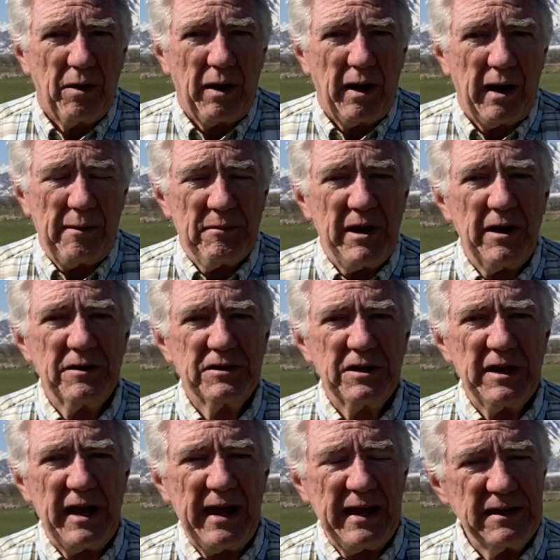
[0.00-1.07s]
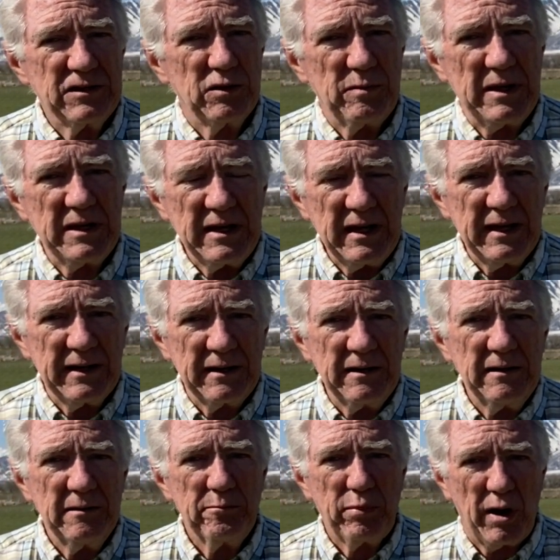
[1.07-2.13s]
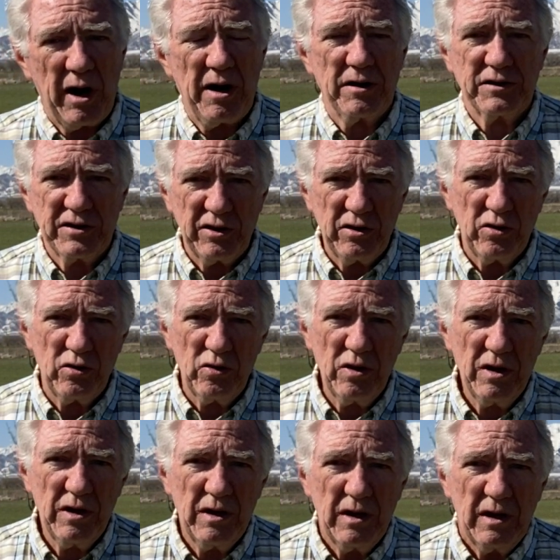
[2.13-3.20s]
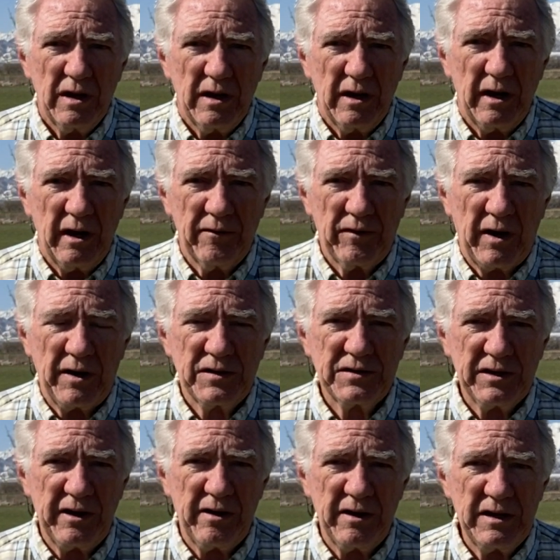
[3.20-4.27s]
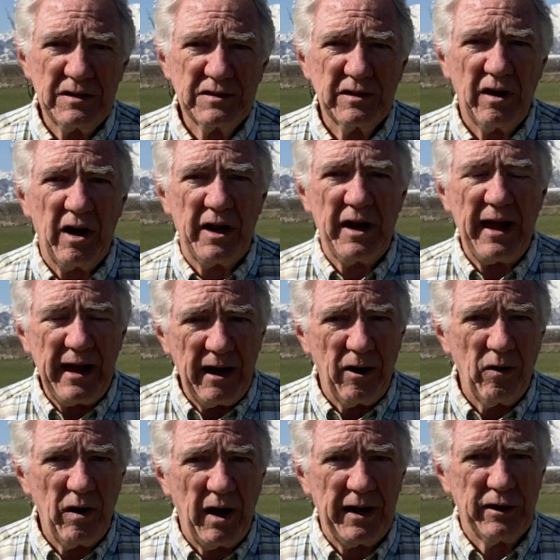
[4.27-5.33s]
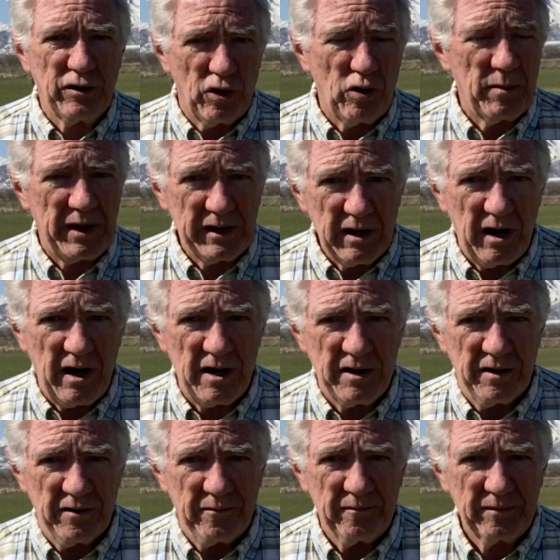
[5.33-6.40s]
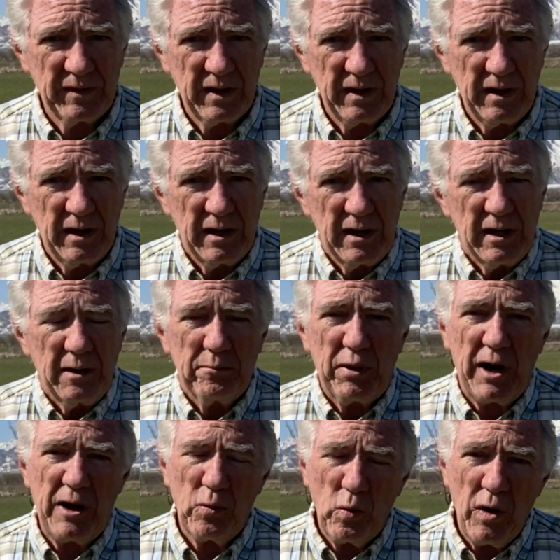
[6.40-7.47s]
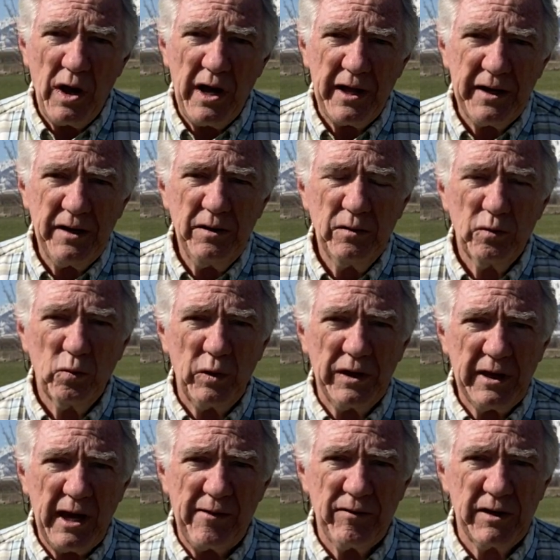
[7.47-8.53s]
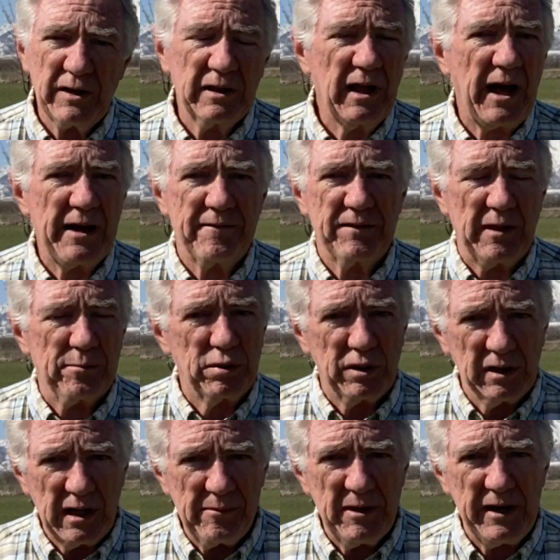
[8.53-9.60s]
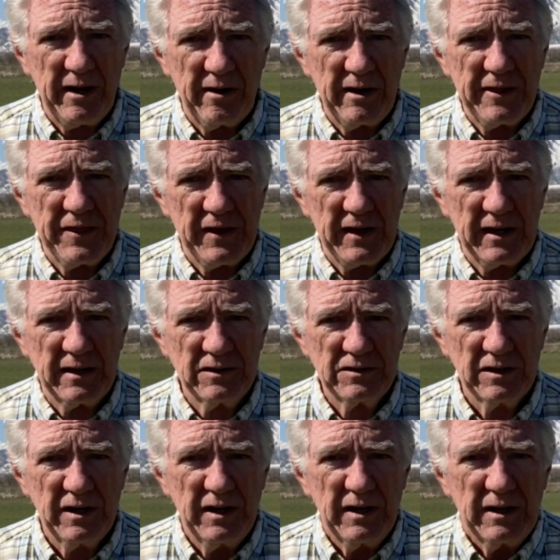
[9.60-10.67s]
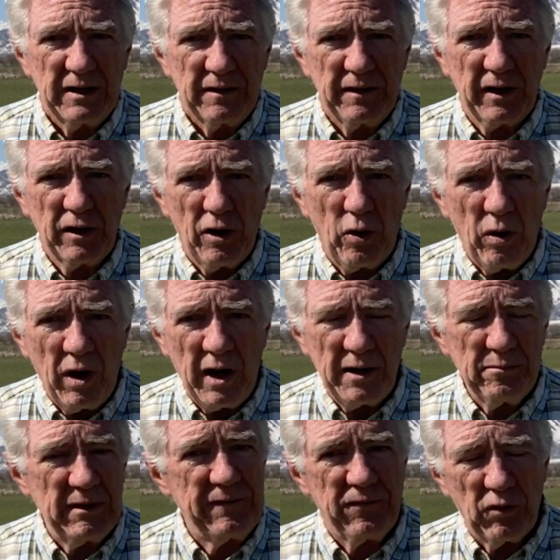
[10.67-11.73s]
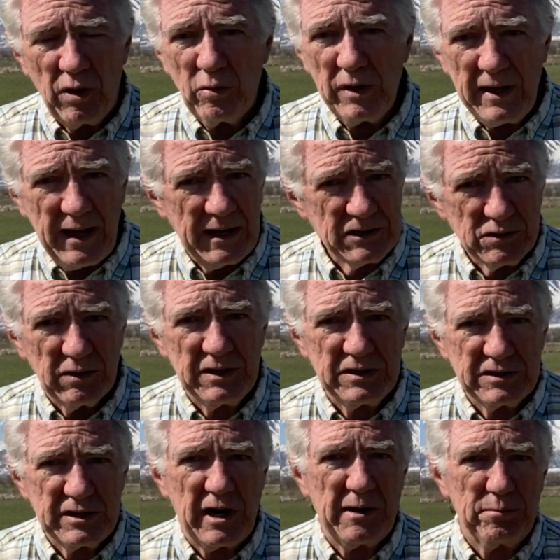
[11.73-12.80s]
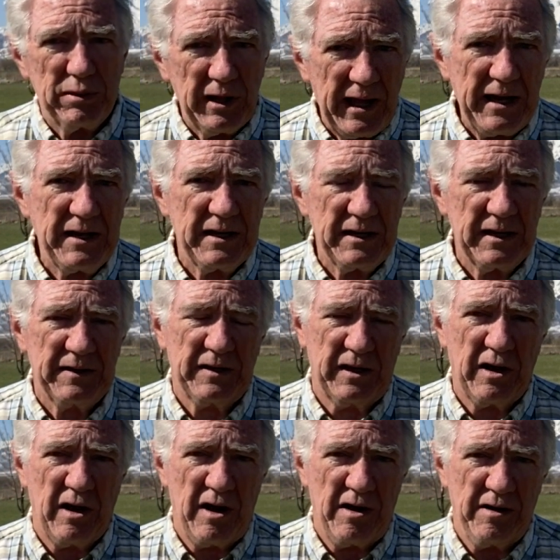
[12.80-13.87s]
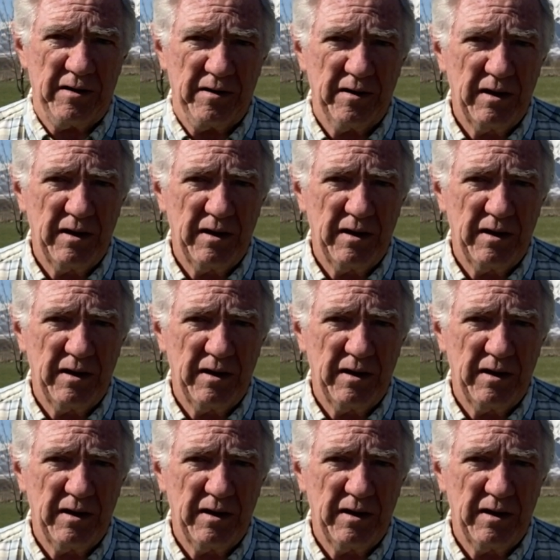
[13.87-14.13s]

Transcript: I'm here today to begin part 2 of our series on how I grow my garden. Part 1, we covered a lot of the preliminary things that go on before we actually start planting in the garden.